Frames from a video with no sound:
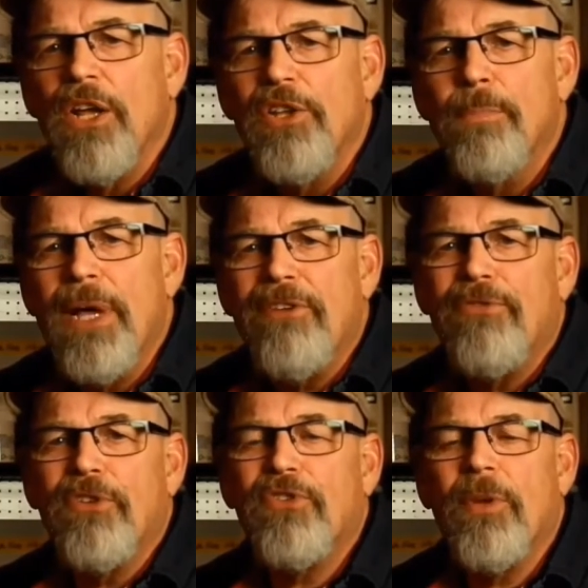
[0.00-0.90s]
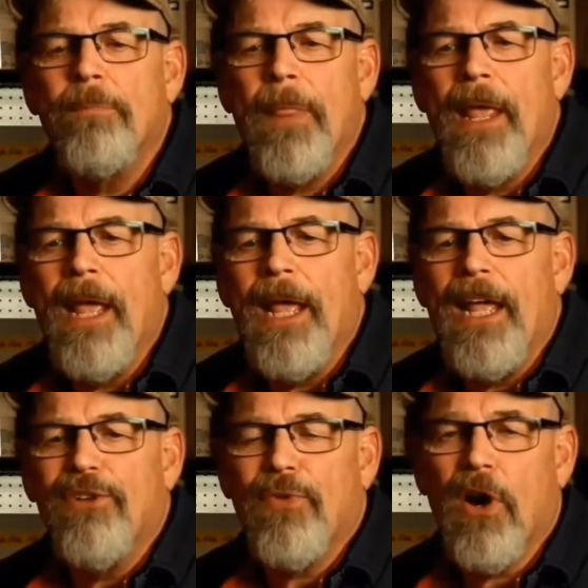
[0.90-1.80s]
The benefits,
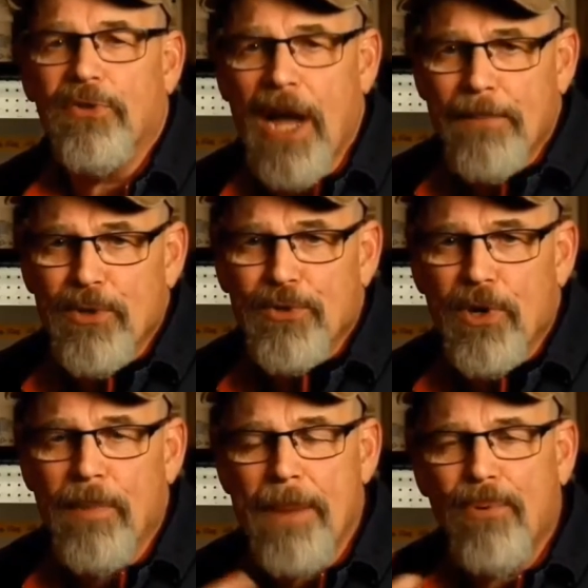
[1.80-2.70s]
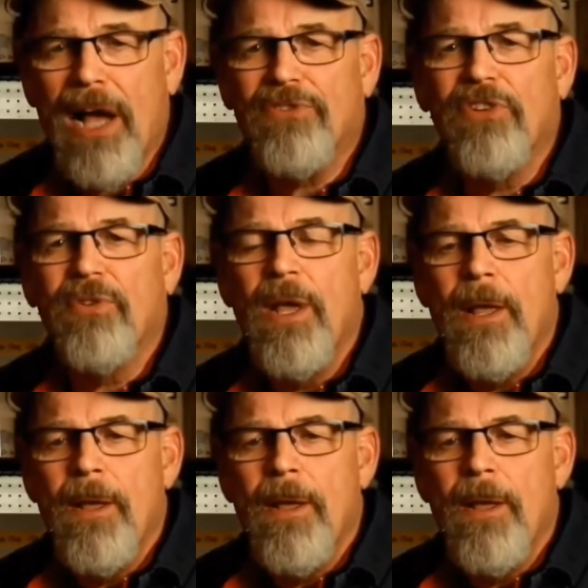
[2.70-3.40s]
as far as I'm concerned, my process,